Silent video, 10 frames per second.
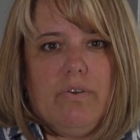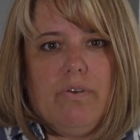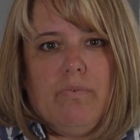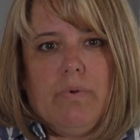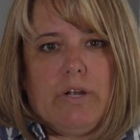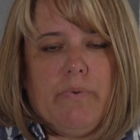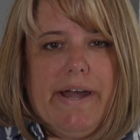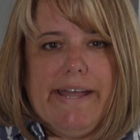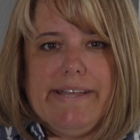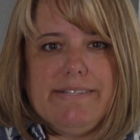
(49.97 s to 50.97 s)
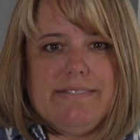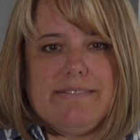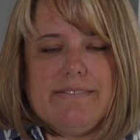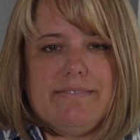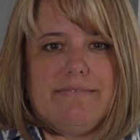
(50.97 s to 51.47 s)

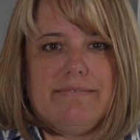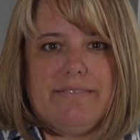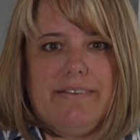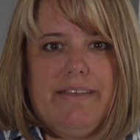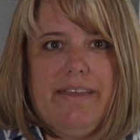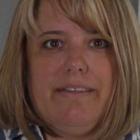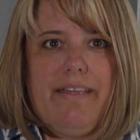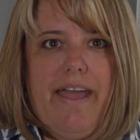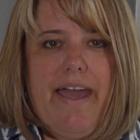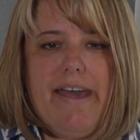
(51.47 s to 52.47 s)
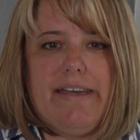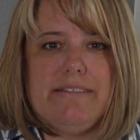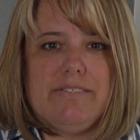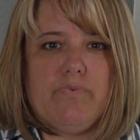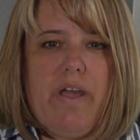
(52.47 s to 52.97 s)
work-wise.
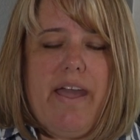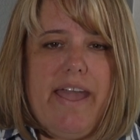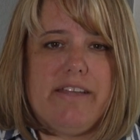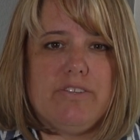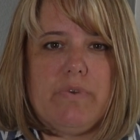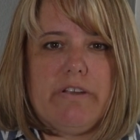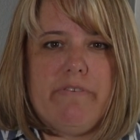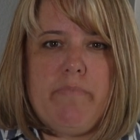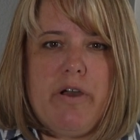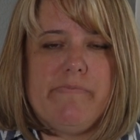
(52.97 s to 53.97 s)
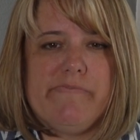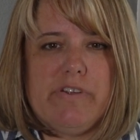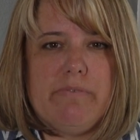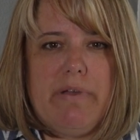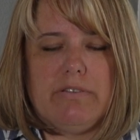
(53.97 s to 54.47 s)
I had to work from home
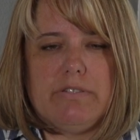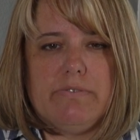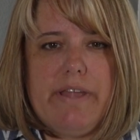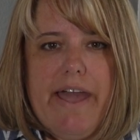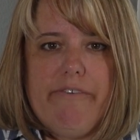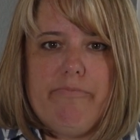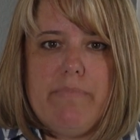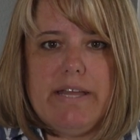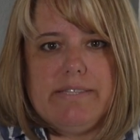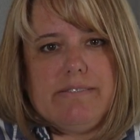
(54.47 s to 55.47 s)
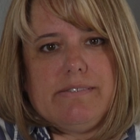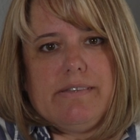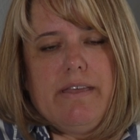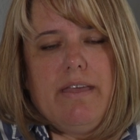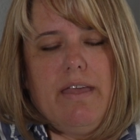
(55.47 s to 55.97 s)
for about 2.5 months.
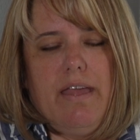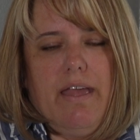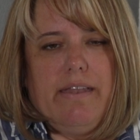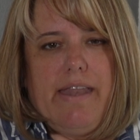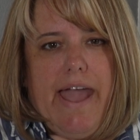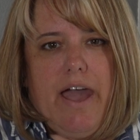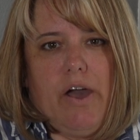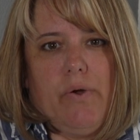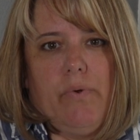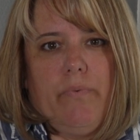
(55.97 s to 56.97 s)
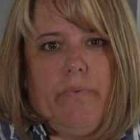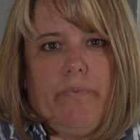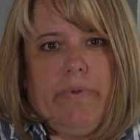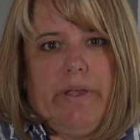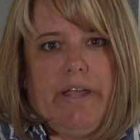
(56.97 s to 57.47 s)
Now
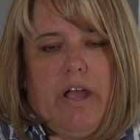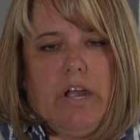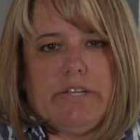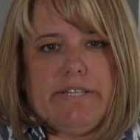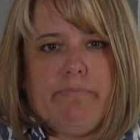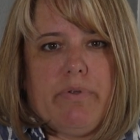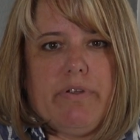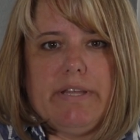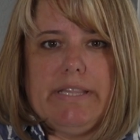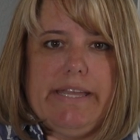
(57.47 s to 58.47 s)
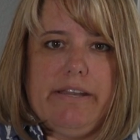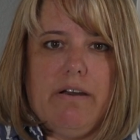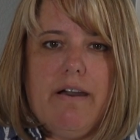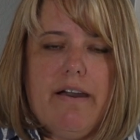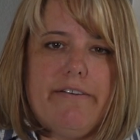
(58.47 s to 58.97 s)
we are temporarily laid
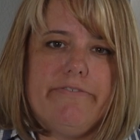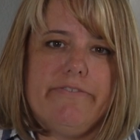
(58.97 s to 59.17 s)
off,